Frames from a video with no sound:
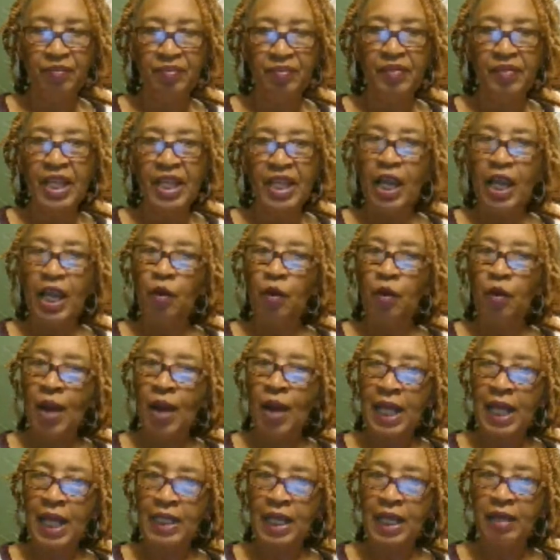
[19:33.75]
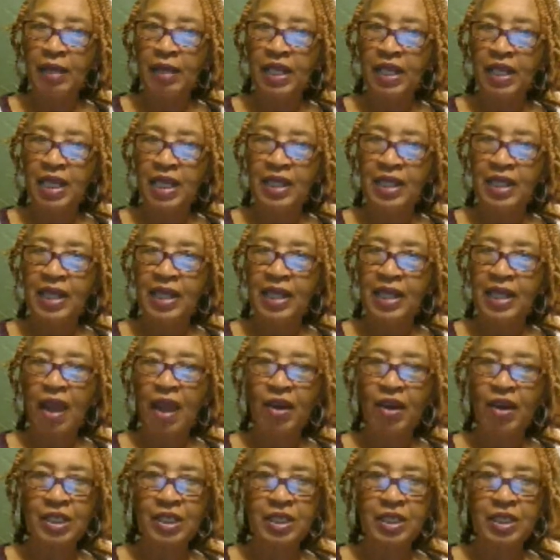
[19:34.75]
and while they're in
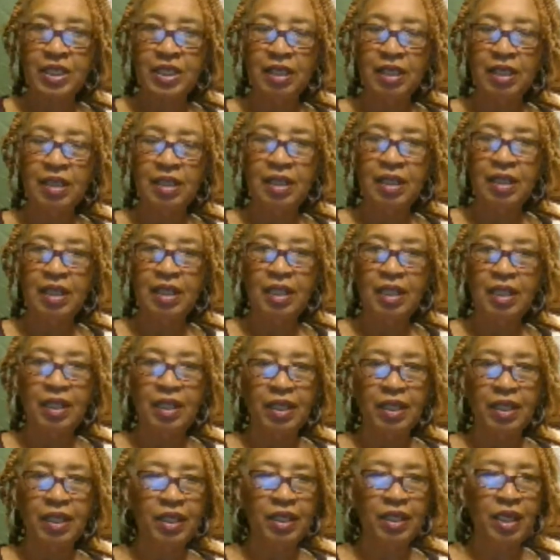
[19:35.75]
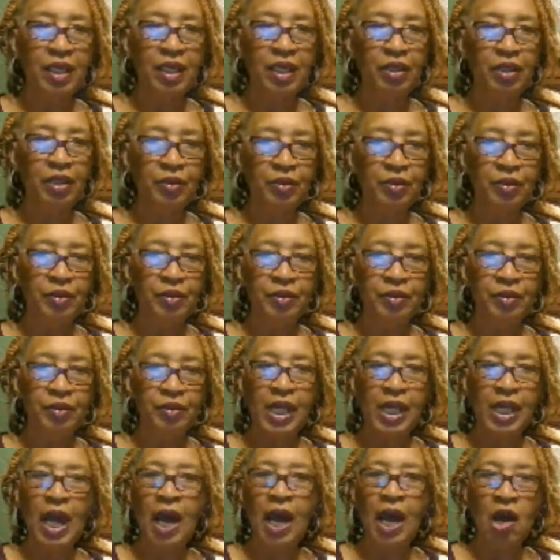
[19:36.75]
character, they're
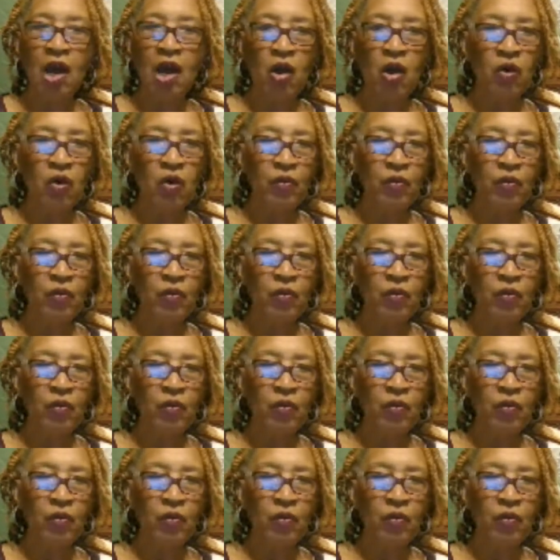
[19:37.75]
all